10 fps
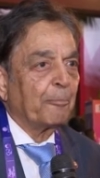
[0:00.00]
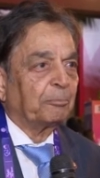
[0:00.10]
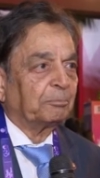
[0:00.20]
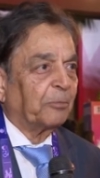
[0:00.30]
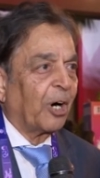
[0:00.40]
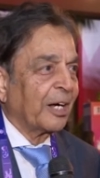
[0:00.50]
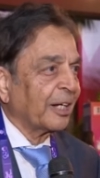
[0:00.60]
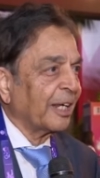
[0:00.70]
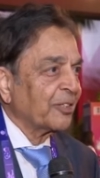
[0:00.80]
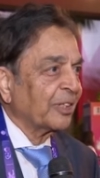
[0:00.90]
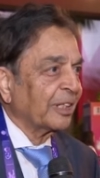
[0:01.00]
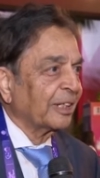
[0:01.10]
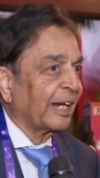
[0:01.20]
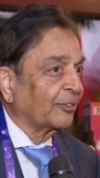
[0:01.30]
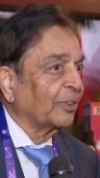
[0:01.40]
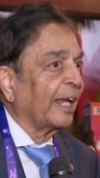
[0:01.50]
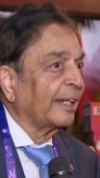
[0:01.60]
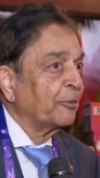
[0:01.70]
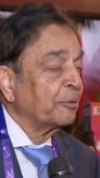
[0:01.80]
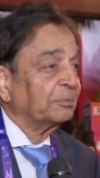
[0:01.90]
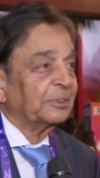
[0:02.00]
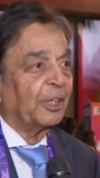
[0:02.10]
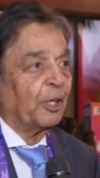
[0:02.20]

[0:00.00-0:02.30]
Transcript: I'm born, raised here. Actually, I lived